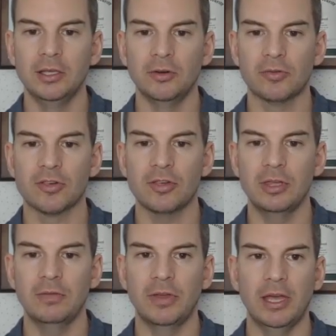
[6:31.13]
You'll
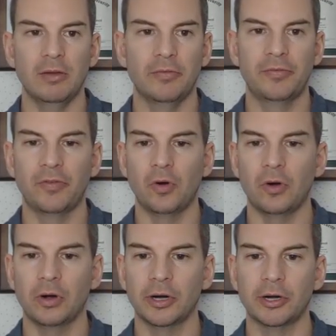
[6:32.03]
see that
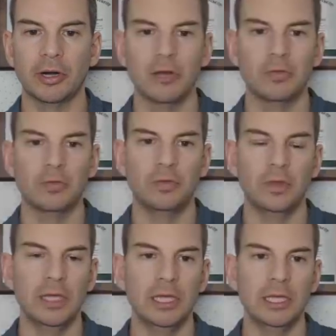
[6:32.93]
for
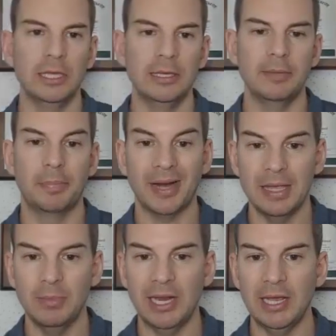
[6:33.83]
the
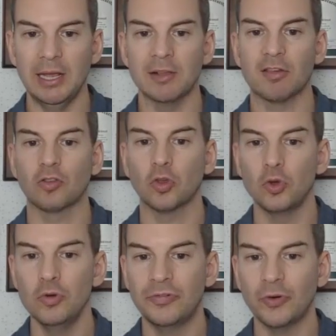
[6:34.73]
primary, it's
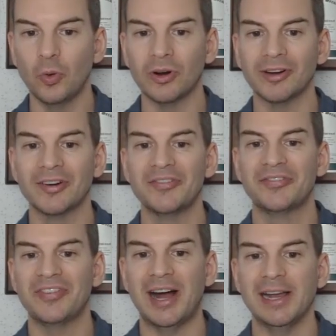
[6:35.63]

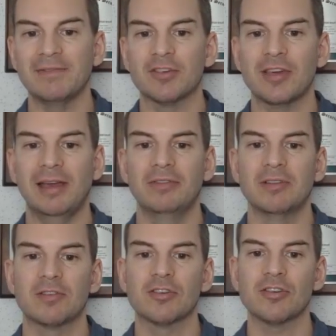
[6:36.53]

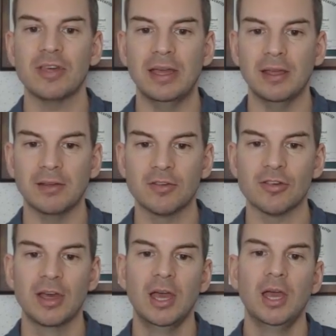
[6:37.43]

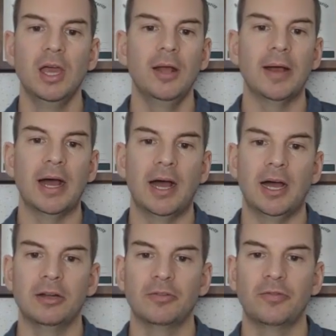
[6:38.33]
24576,
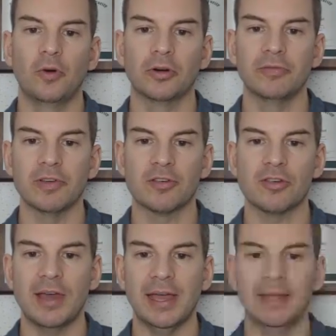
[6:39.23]
and for the
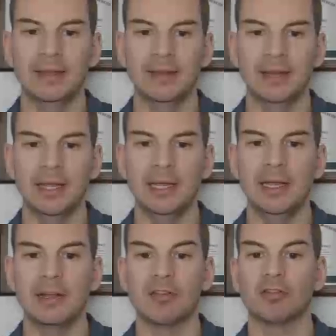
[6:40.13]
secondary,
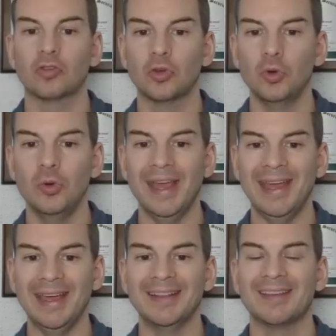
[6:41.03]
it's
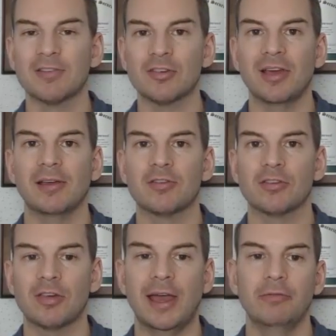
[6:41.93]

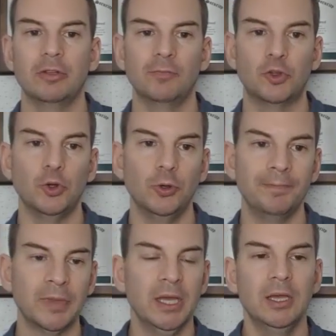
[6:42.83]
28672.
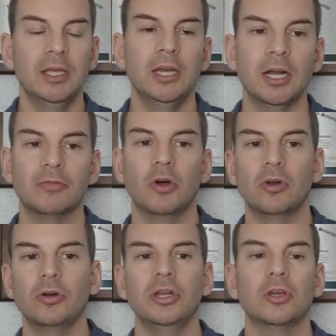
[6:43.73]
Here I've
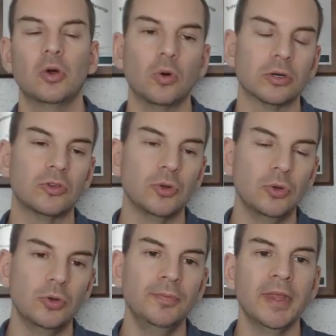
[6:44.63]
gone on to core
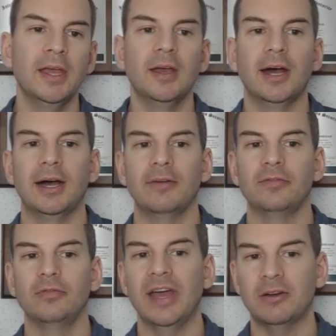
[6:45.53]
2,
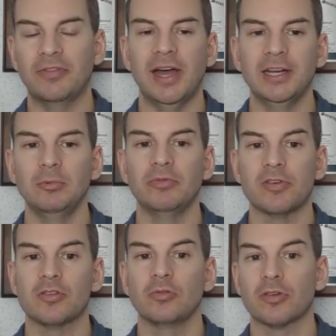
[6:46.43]
I've verified it with
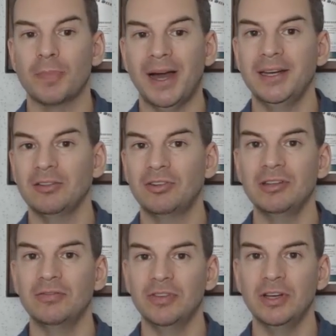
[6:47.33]
the show spanning
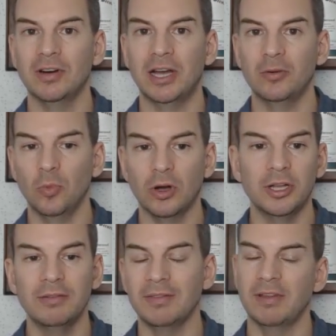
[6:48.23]
tree VLAN
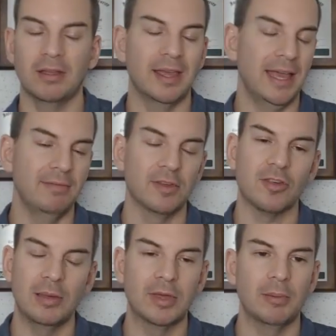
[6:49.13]
1, again the
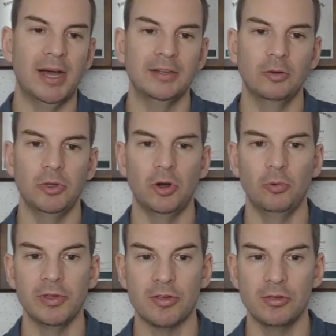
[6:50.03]
same command that we
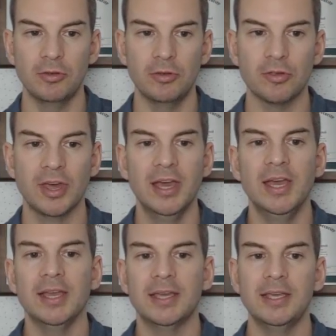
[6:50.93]
always use.
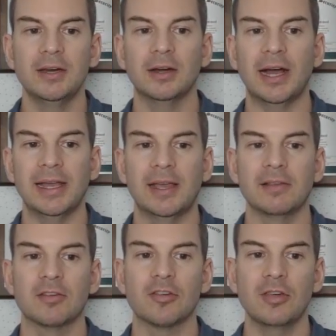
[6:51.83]
Here I
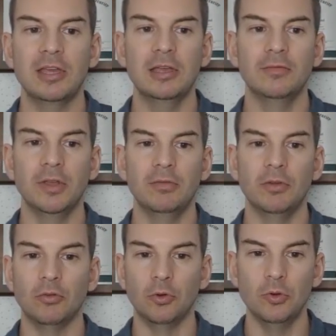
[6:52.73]
can see that
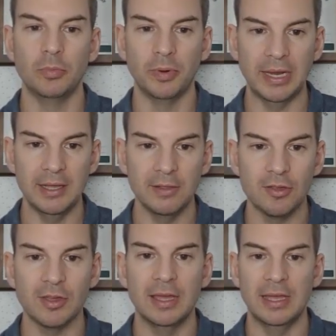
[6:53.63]
the root
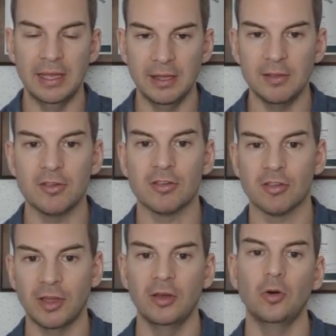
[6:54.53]
bridge is
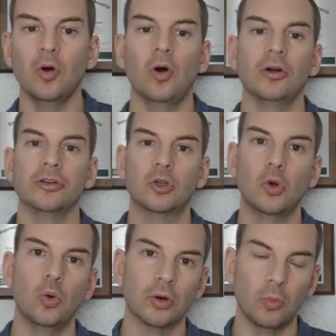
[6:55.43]
still on
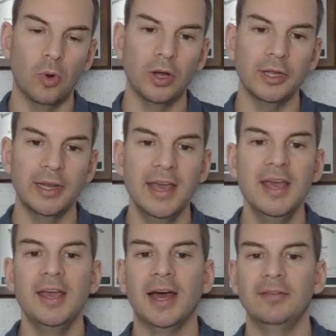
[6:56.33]
core 1
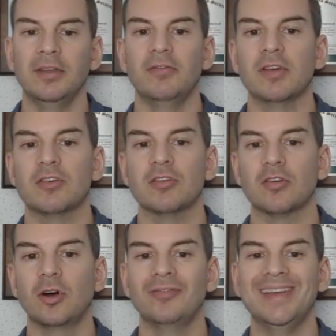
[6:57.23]
and that this
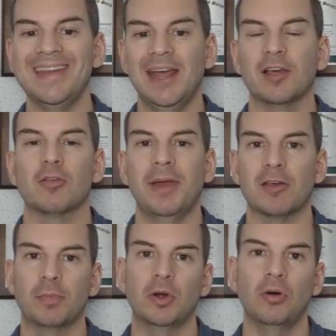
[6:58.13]
has got the next
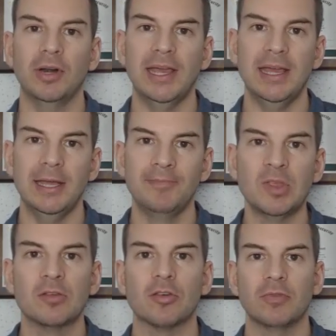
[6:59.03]
best priority,
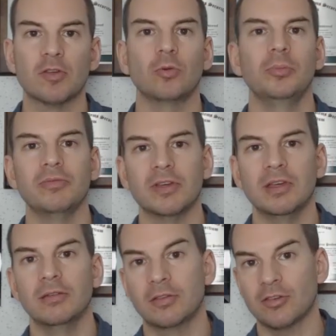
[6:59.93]
so this will be
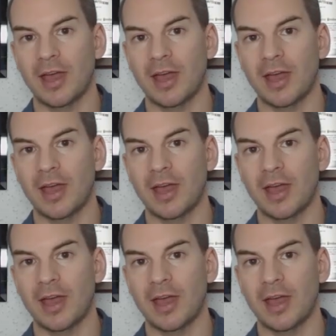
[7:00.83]
the